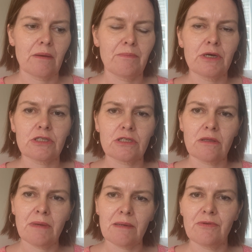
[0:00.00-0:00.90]
but there
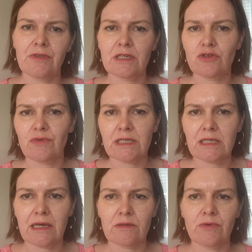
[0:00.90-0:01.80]
might be things you
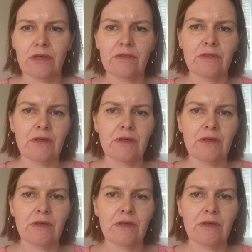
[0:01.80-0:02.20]
resonate with.